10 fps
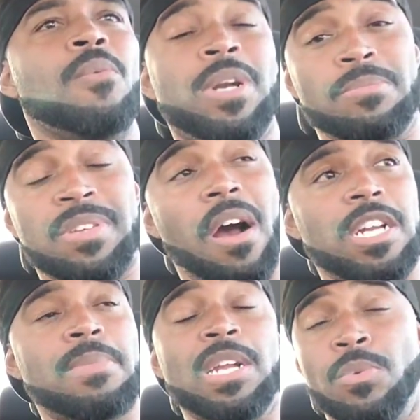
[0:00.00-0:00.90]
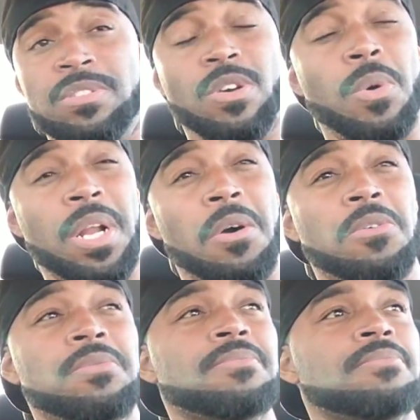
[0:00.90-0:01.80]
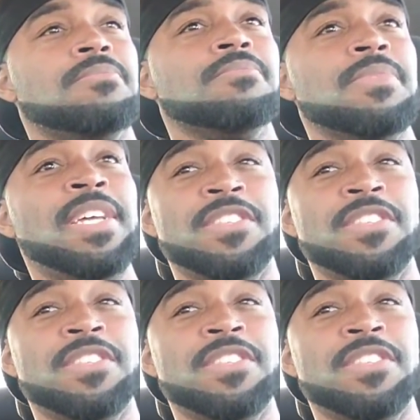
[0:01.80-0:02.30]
what I'm talking about and what's going on